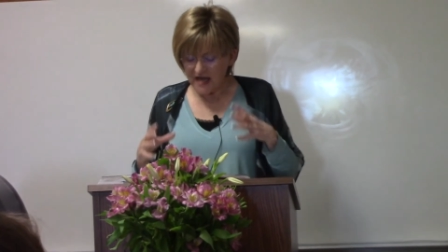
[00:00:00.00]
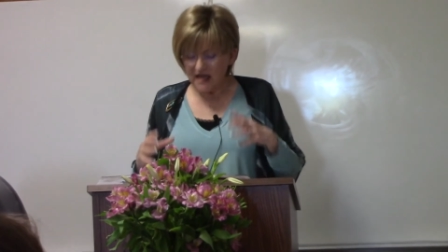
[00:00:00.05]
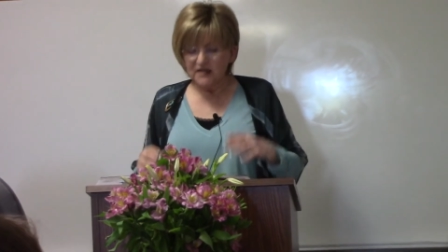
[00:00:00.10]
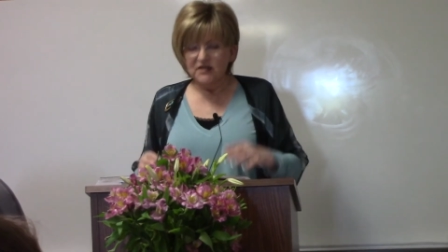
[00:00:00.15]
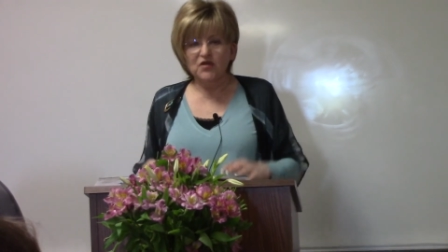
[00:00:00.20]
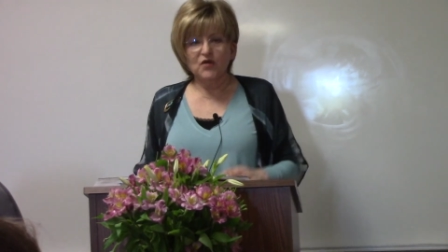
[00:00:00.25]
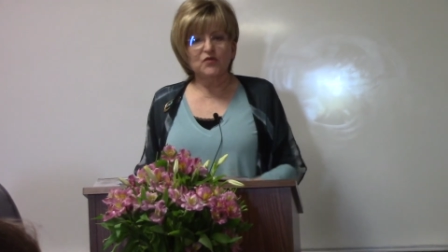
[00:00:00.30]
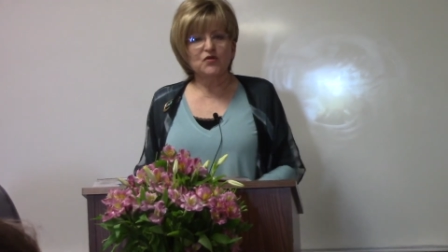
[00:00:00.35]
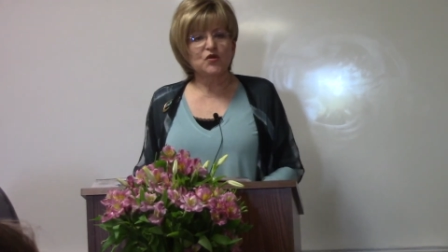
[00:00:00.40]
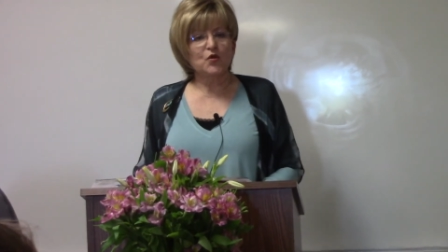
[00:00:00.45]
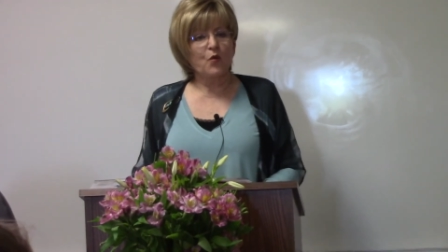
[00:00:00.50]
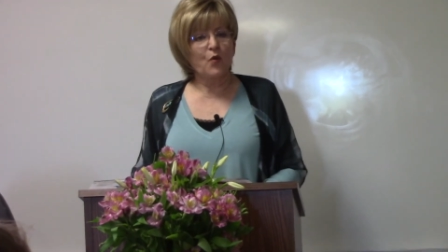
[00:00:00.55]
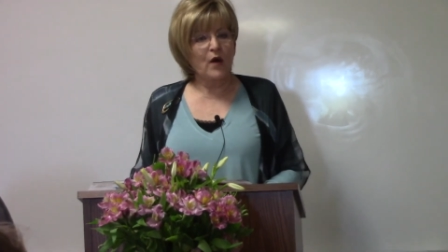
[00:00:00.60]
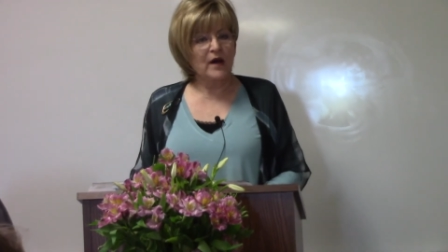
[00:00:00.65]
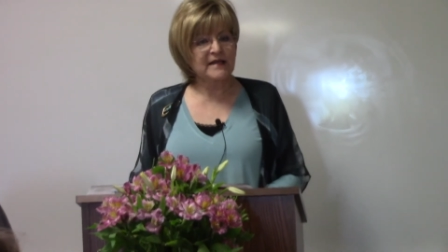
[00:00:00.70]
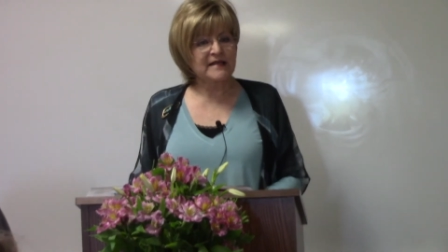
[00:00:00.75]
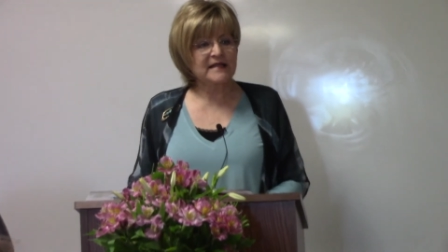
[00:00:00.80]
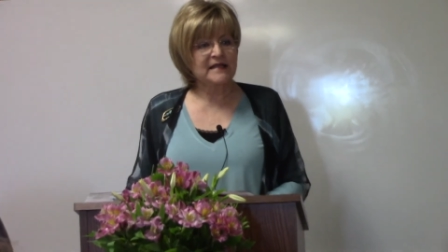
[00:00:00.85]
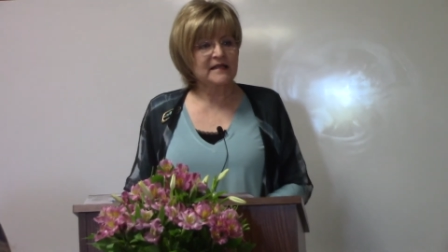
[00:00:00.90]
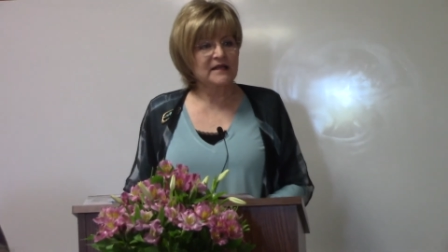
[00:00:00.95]
so
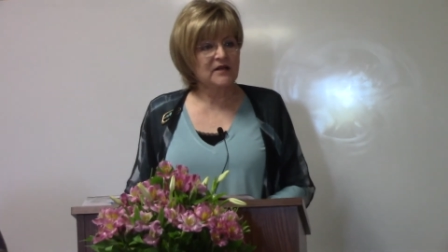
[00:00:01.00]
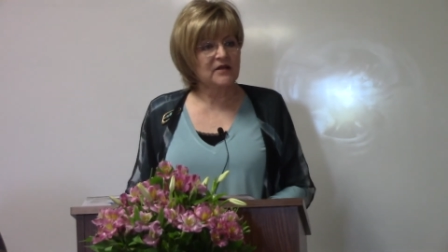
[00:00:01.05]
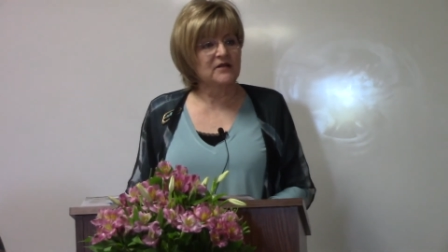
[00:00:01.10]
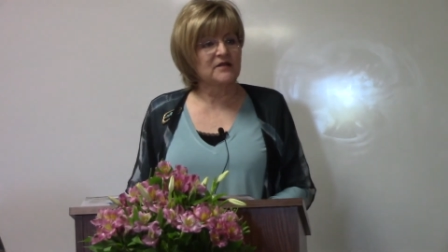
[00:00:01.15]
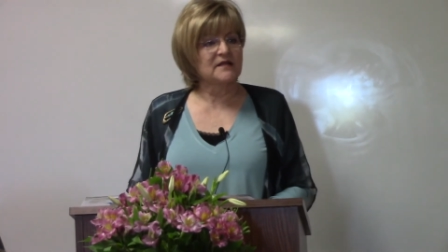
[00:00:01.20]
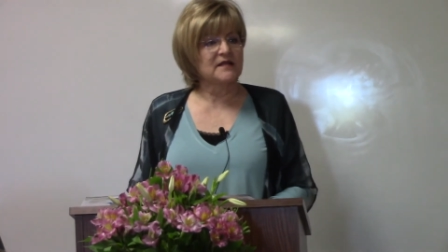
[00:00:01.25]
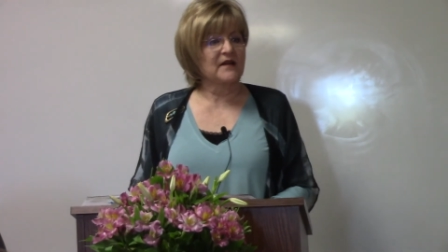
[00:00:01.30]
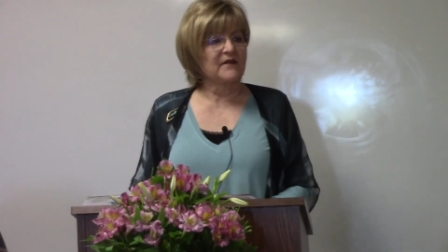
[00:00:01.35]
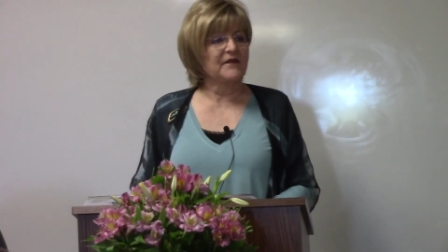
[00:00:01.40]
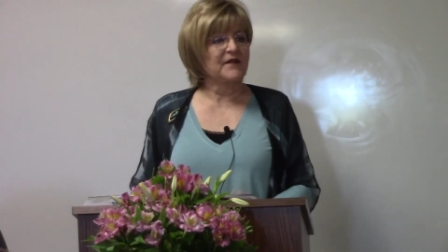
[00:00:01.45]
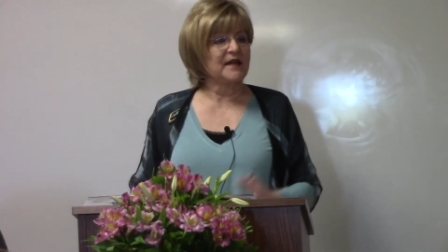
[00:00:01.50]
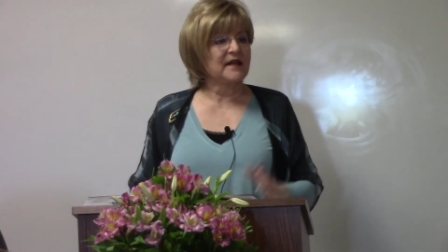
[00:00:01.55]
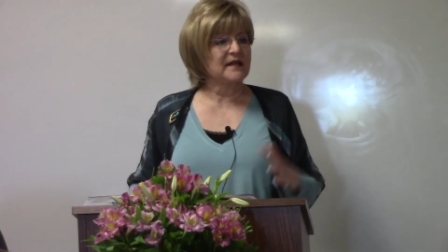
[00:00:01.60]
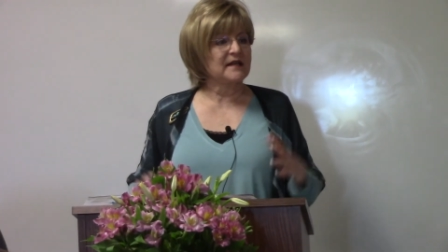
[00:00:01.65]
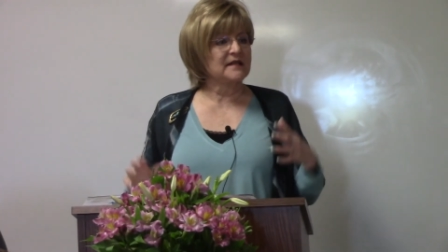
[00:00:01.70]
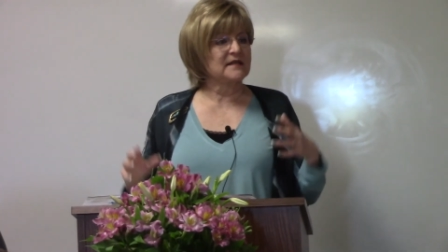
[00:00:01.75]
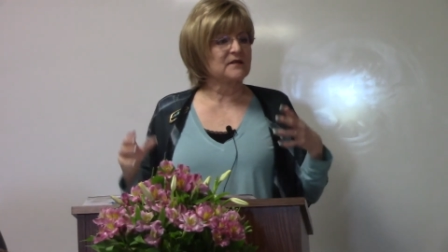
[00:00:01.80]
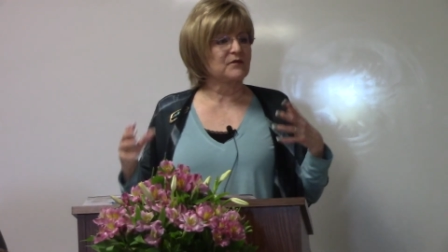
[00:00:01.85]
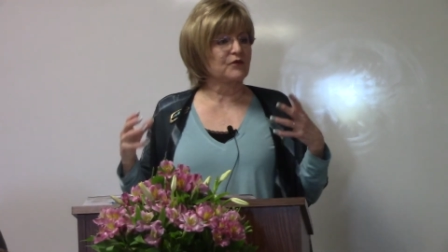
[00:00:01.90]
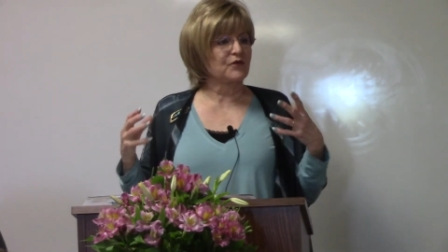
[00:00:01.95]
20 years of
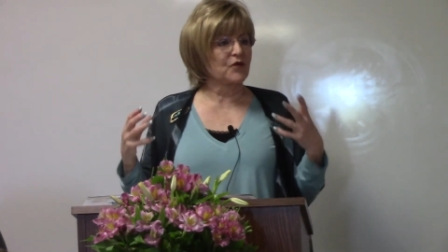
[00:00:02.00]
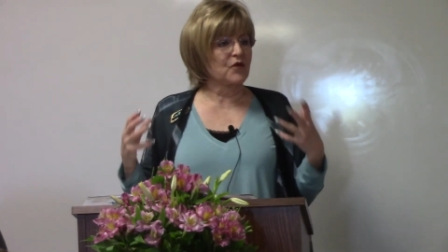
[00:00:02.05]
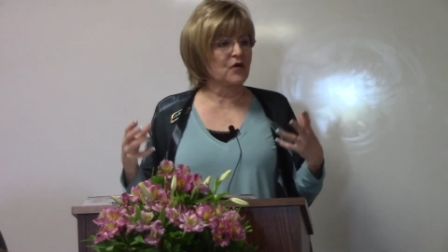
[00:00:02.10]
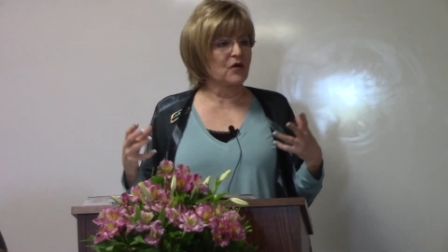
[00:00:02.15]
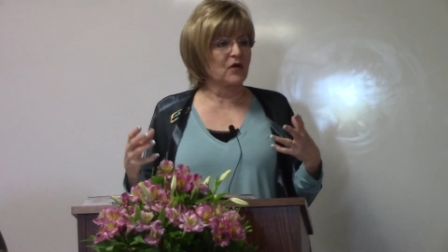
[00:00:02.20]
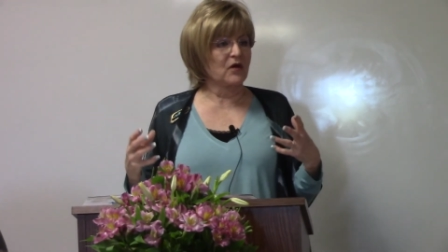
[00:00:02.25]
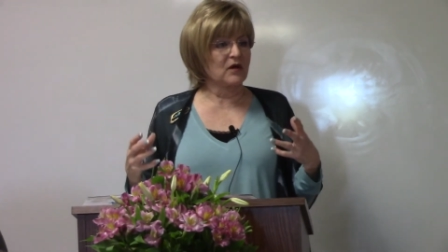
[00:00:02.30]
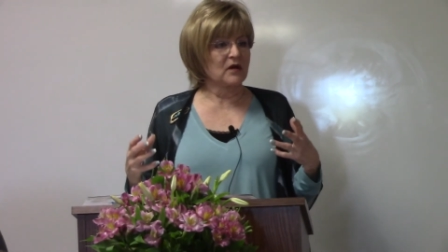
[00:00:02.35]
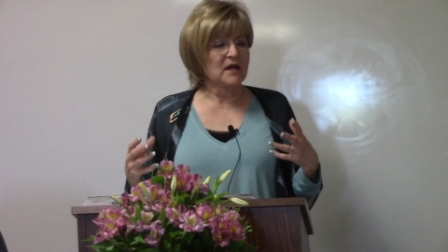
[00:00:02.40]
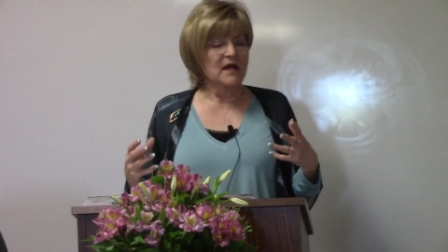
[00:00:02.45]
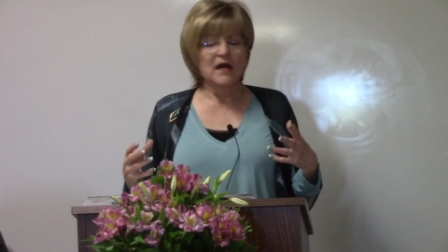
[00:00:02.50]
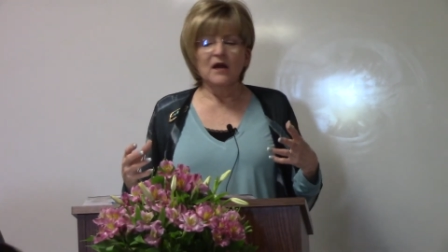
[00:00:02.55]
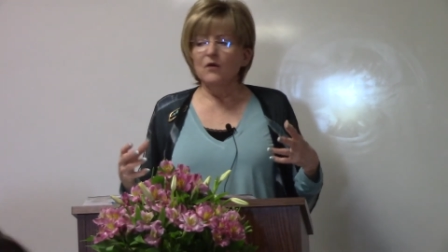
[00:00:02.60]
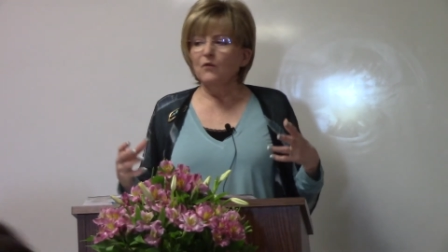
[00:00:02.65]
his rule